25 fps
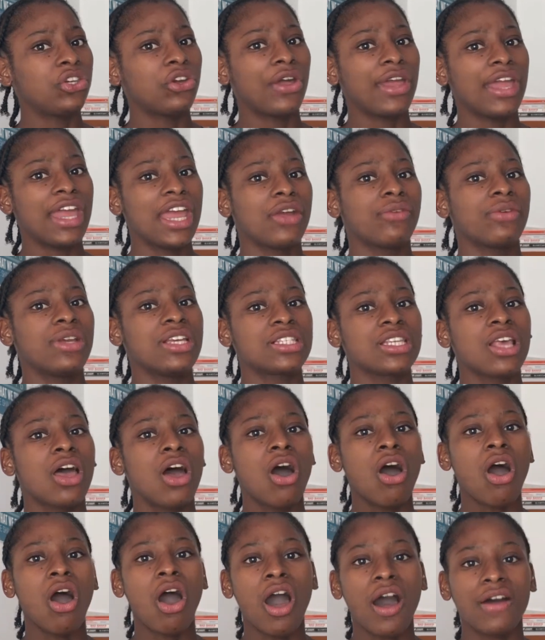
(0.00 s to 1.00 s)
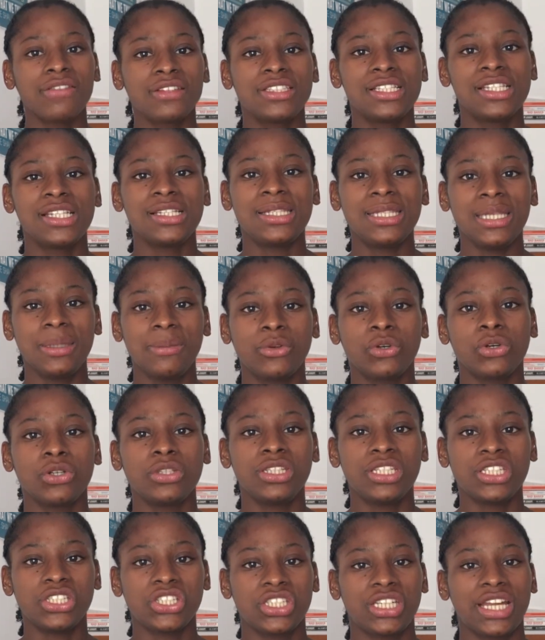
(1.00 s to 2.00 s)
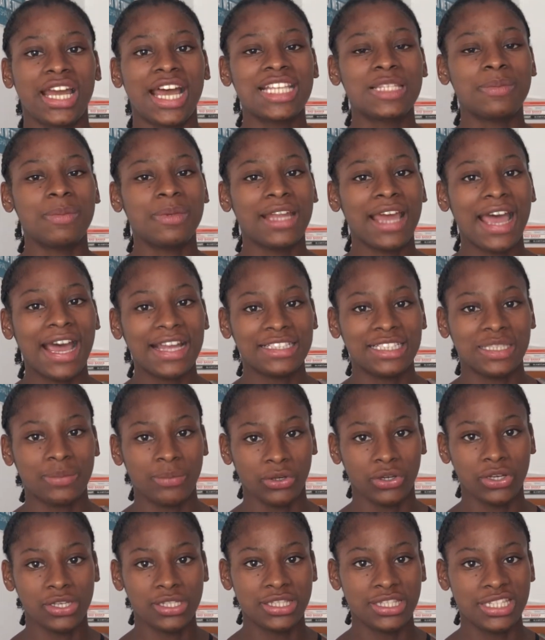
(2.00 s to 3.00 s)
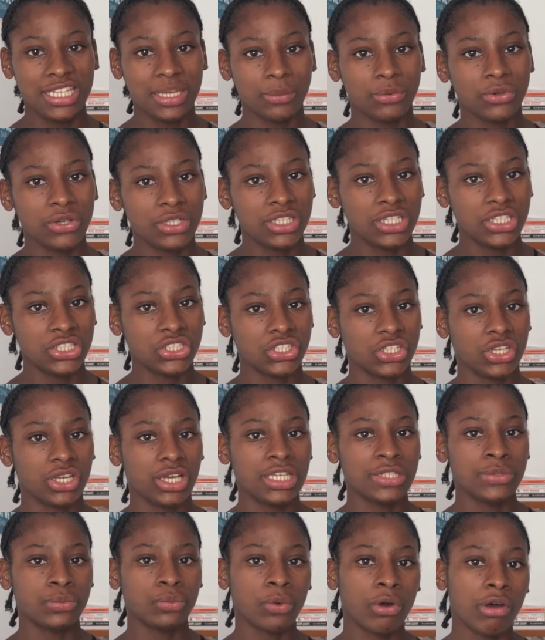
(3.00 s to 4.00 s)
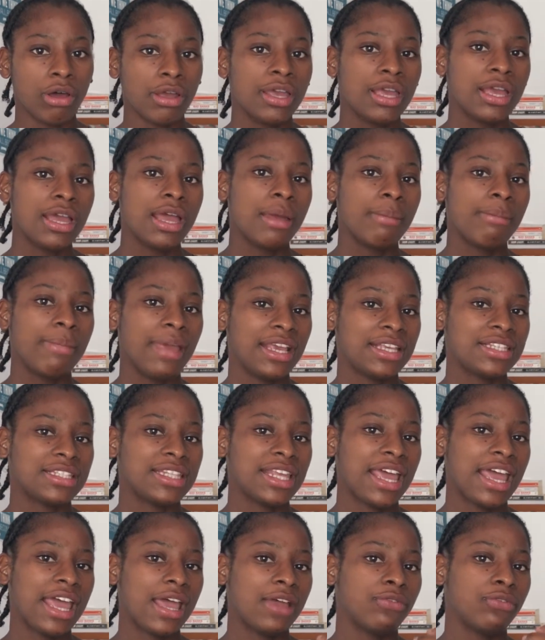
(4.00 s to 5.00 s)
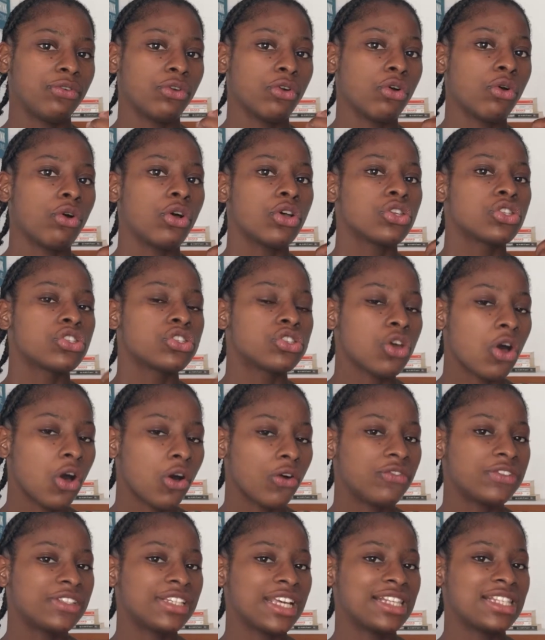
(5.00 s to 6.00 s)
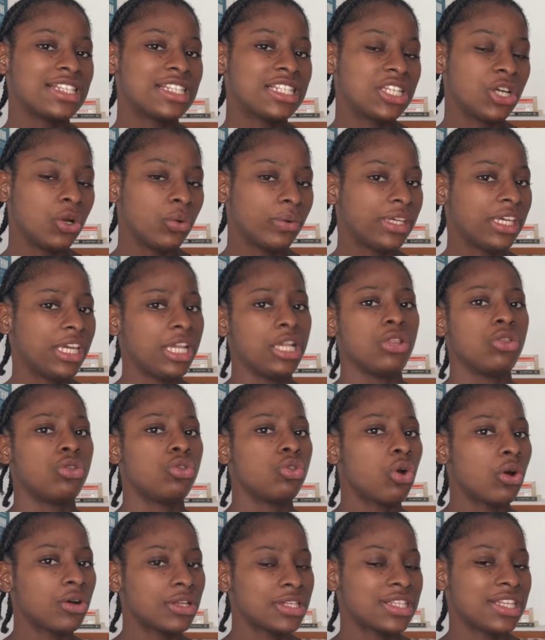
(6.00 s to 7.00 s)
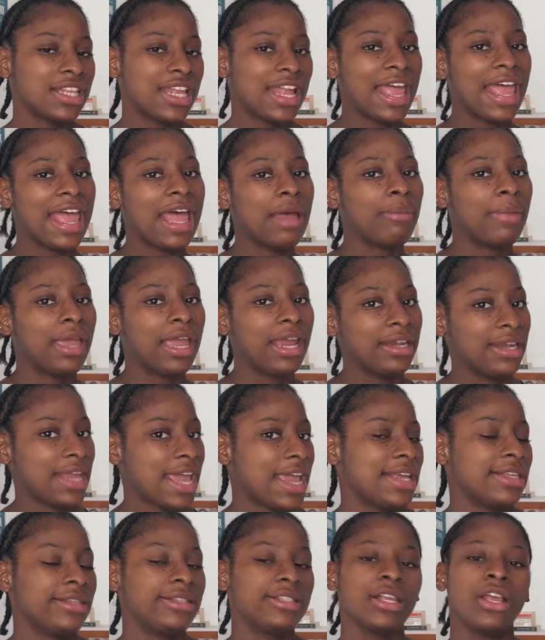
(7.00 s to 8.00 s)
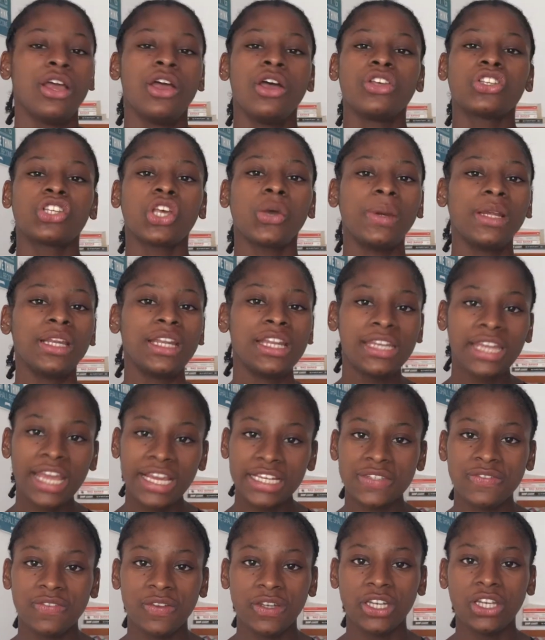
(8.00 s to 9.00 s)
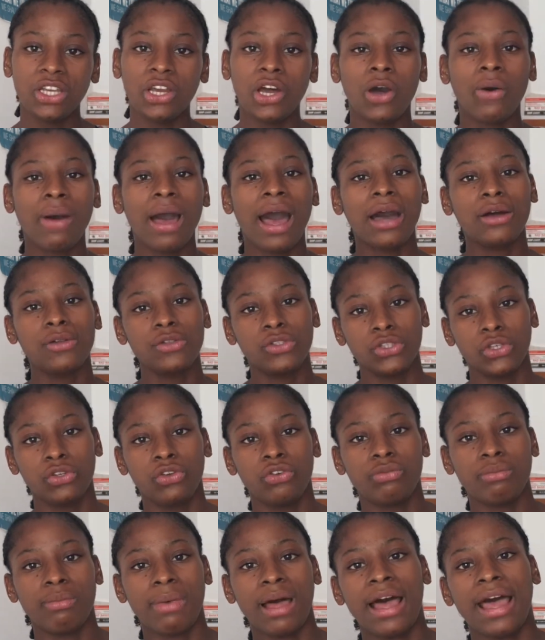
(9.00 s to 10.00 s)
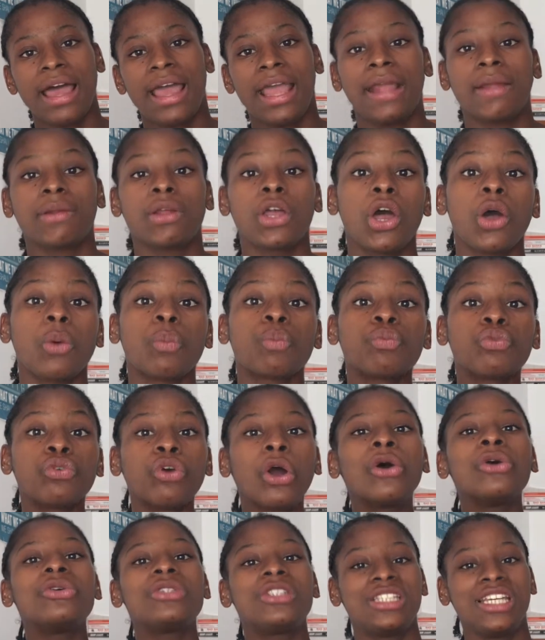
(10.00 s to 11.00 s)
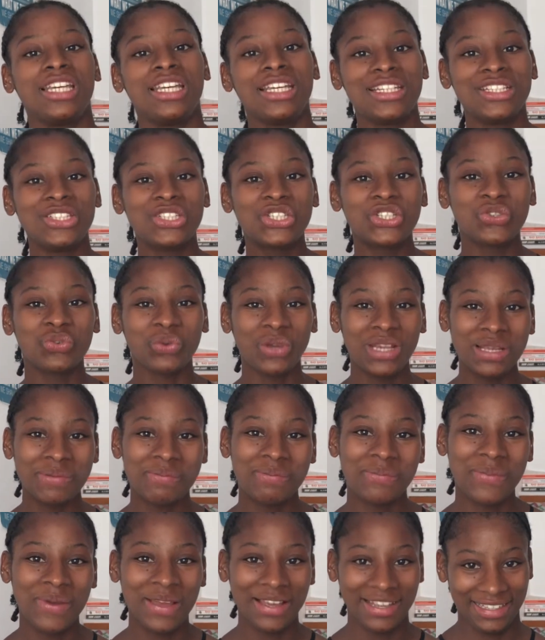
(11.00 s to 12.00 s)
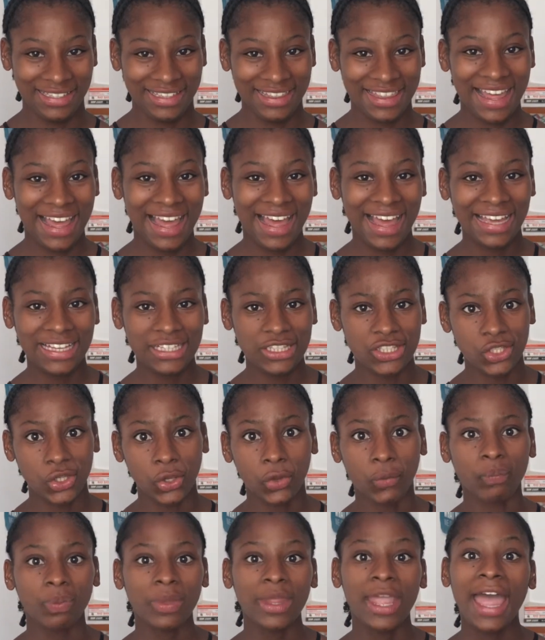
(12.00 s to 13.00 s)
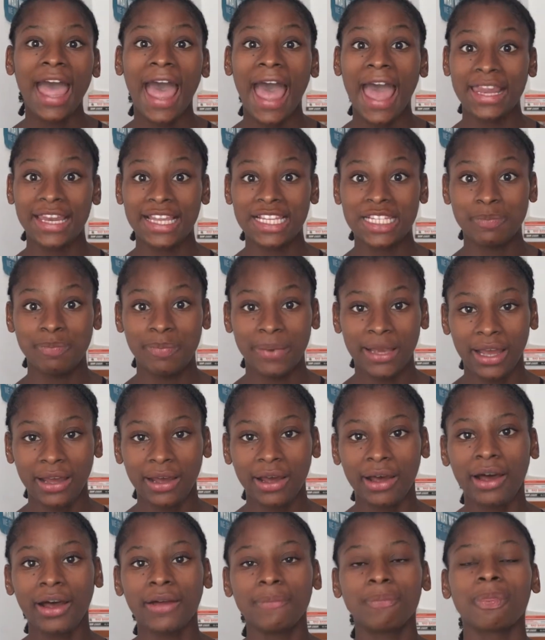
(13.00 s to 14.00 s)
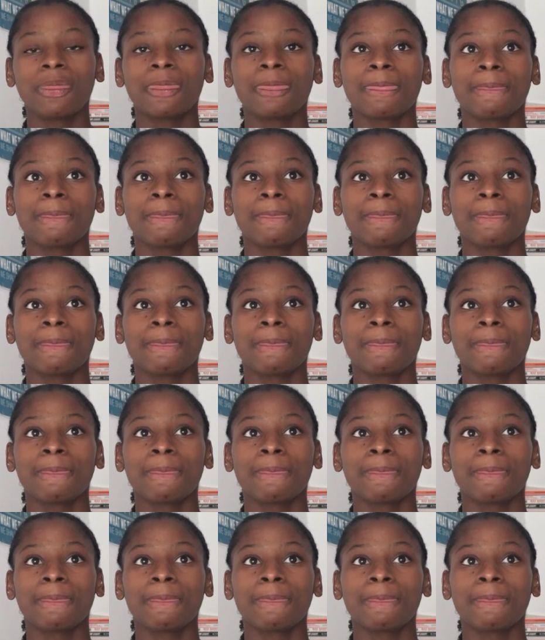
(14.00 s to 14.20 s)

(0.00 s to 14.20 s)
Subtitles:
your hair is after the deep conditioner has been added, because deep conditioner is what makes the hair feel soft and silky, not the hair mayonnaise. So in the next video, I'll do my protein treatment that I do, and it's better.